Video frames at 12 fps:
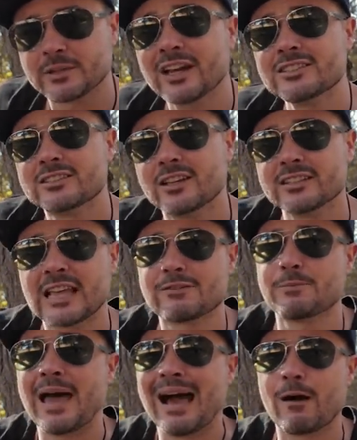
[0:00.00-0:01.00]
because it does have
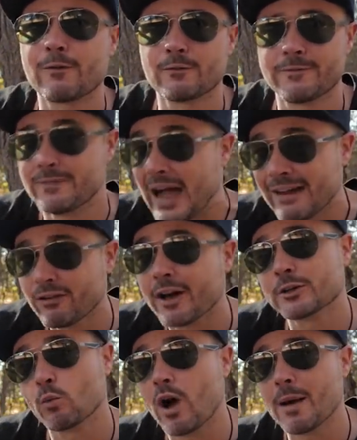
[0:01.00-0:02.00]
a powerful five
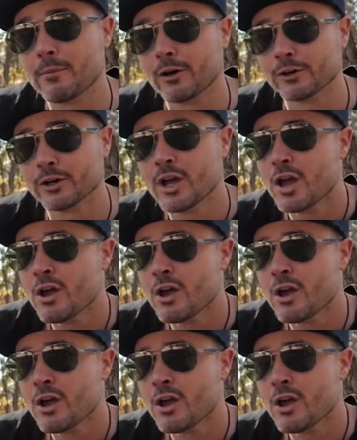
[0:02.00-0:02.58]
hundred watt motor,